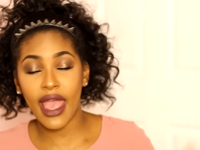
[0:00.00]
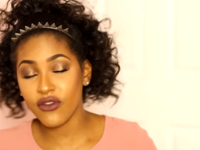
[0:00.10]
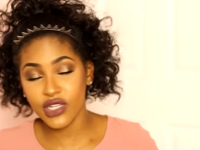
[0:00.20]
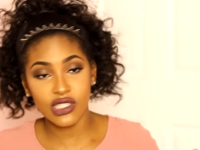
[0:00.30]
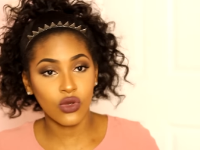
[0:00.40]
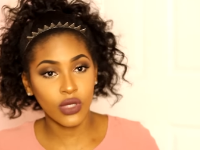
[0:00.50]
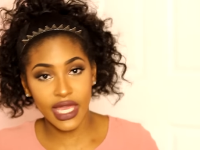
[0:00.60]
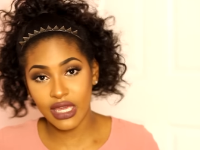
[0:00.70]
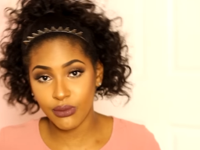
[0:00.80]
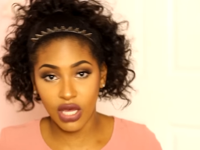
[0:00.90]
every single
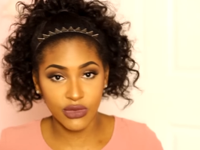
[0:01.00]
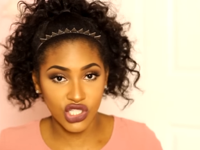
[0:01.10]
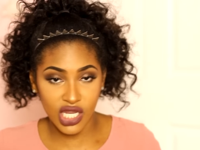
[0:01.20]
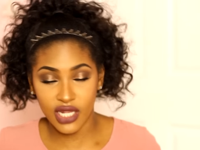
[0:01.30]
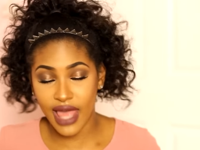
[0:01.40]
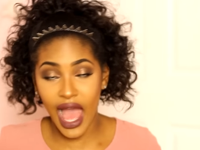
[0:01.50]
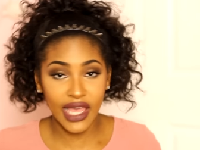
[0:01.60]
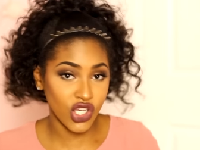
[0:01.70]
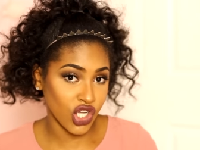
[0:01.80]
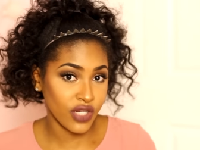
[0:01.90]
leg and butt machine that
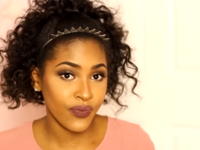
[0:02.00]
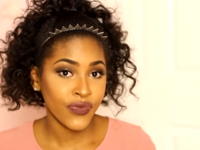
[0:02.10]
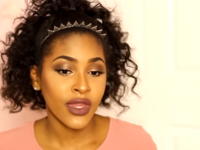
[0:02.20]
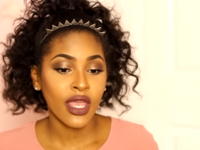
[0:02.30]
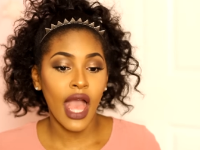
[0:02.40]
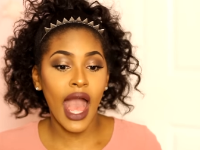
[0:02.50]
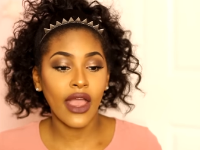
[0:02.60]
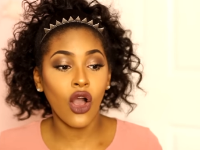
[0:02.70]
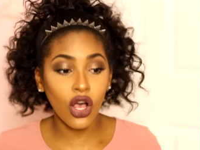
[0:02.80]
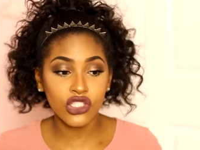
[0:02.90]
I could.
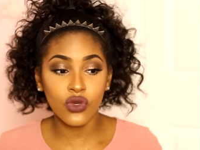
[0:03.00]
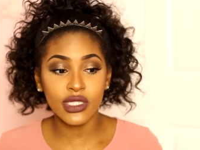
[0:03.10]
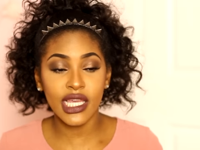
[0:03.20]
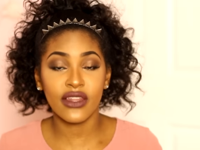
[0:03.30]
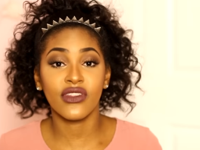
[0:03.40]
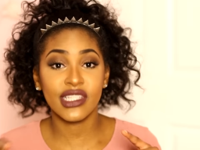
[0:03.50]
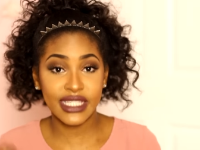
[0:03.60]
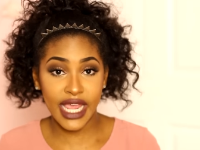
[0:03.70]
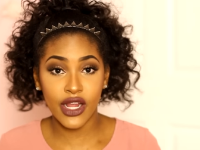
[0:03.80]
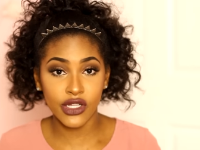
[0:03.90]
I also did the
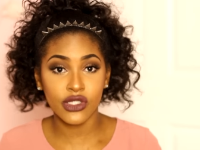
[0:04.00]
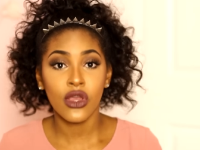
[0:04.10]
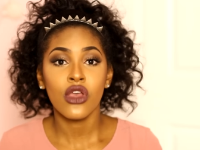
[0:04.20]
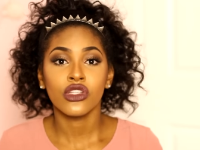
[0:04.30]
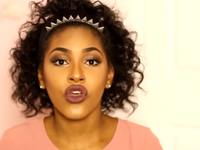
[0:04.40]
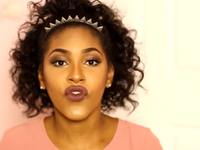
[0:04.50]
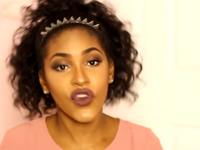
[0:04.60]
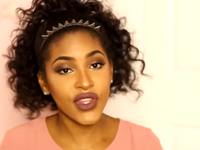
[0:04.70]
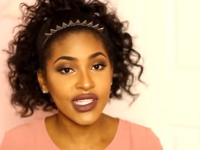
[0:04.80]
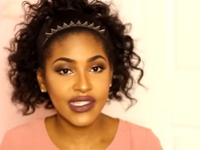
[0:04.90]
stairs. So
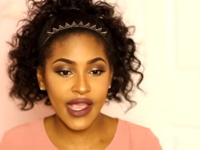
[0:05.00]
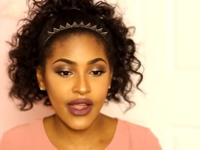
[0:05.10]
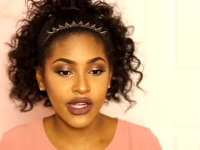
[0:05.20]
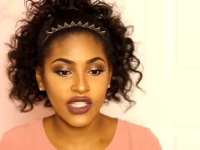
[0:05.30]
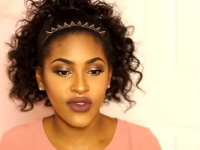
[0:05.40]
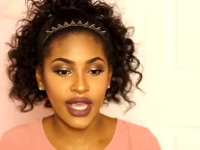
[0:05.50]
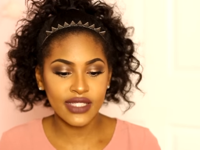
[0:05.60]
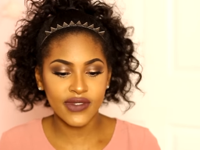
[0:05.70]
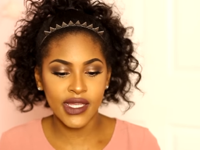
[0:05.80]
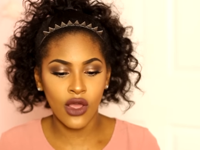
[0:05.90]
for the stairs, if you
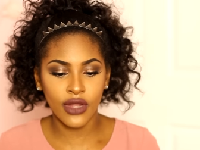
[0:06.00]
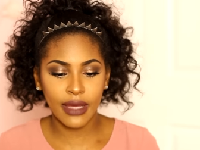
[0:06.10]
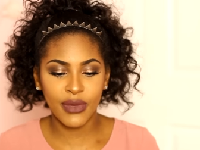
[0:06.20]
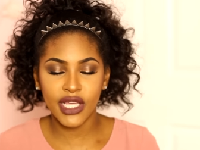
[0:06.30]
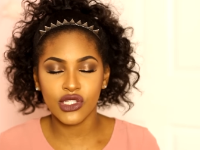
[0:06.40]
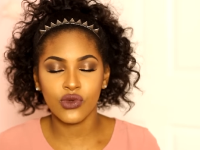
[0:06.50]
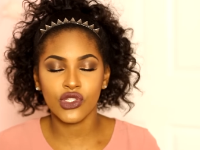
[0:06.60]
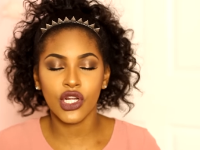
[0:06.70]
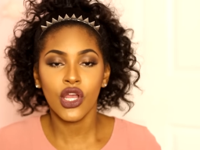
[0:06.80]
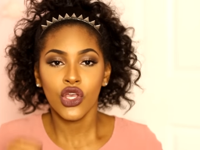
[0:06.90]
guys have seen it on like Biggest
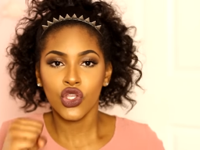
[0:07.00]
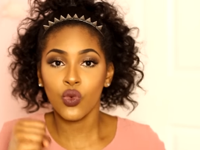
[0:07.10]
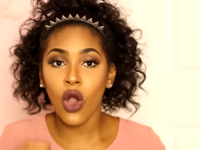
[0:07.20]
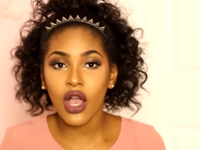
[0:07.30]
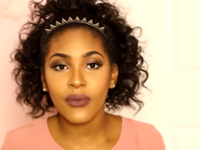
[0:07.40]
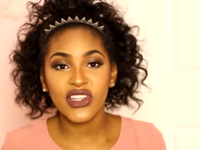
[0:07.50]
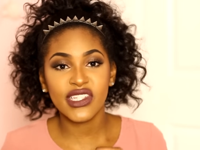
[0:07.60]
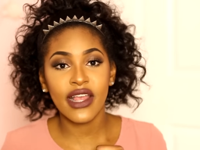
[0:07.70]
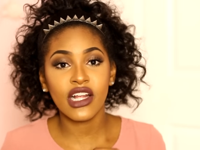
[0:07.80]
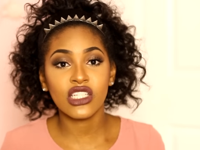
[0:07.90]
Loser, you walk up the
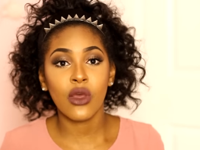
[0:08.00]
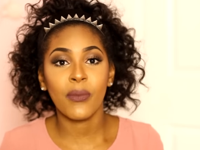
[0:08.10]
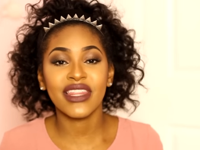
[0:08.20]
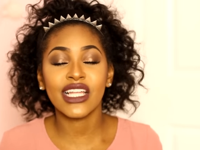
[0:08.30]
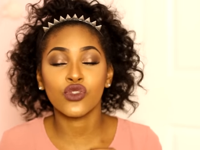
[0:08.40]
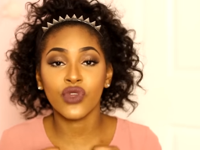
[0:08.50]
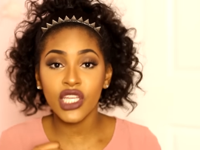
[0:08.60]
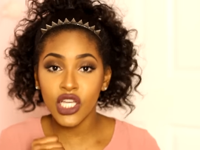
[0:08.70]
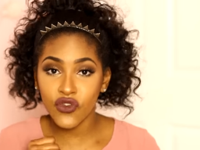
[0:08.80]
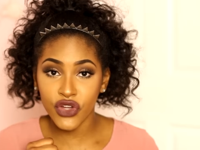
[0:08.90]
stairs, but that's
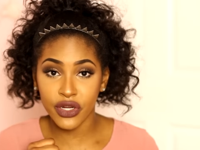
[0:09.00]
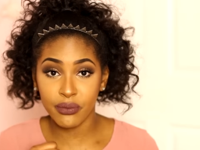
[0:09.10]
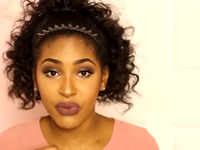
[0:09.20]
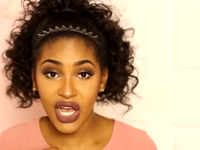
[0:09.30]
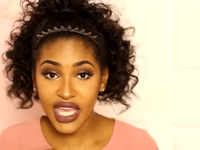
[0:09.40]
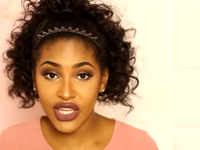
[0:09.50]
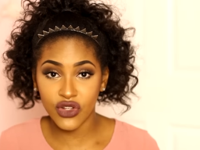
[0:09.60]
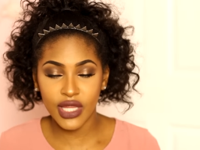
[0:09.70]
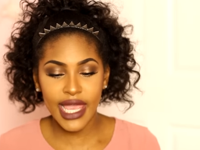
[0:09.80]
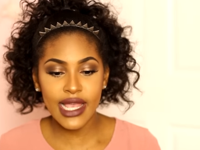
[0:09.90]
really good for your butt and
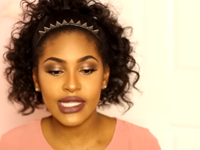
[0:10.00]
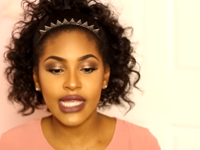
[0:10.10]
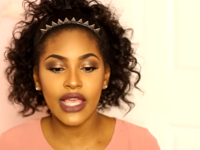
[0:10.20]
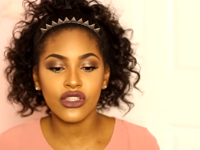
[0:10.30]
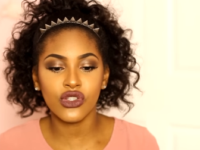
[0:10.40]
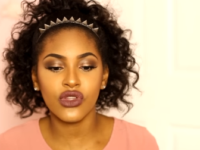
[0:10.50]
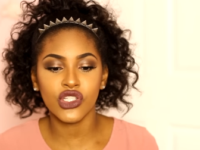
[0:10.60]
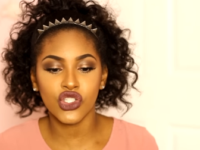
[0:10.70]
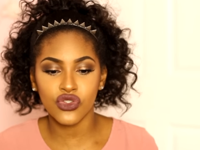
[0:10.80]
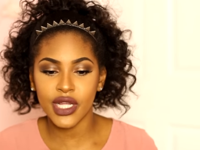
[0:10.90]
your legs. I used to do
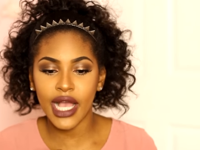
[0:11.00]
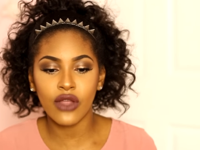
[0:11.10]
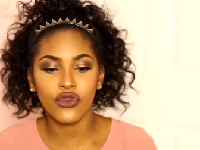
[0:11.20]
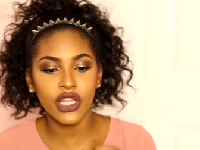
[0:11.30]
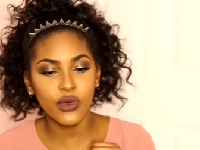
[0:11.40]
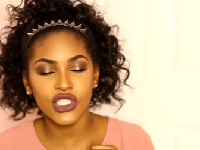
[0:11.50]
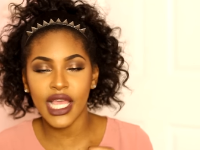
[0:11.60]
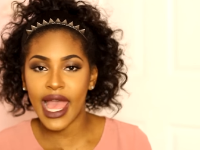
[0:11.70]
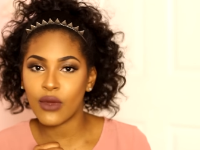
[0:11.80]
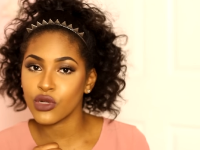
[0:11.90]
this trick. I really wish
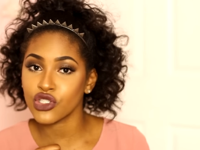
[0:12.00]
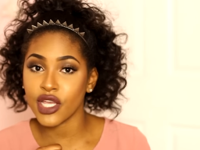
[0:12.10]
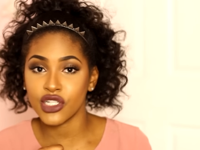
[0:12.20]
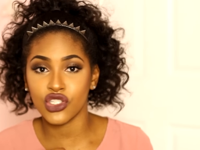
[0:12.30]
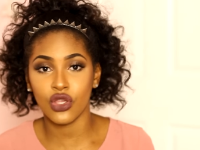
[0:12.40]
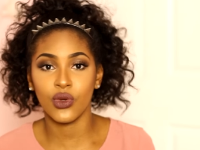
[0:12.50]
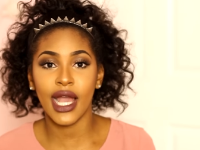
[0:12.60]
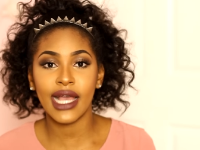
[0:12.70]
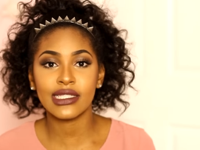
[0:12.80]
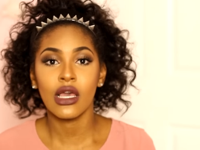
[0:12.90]
I had one so I could show you
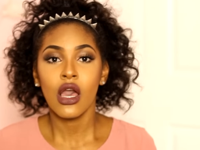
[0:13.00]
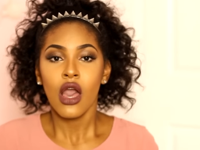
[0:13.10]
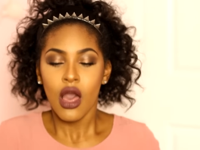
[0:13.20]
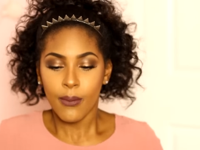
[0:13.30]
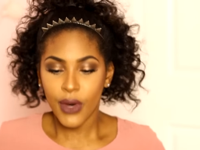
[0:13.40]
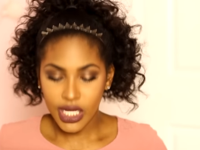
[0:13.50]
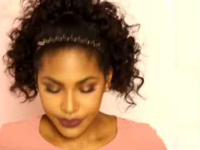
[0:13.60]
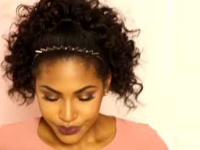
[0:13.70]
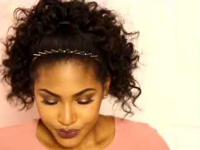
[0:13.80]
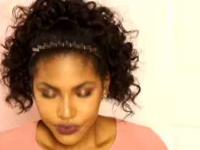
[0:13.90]
guys,
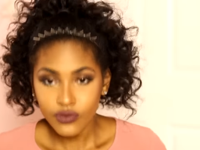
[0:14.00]
but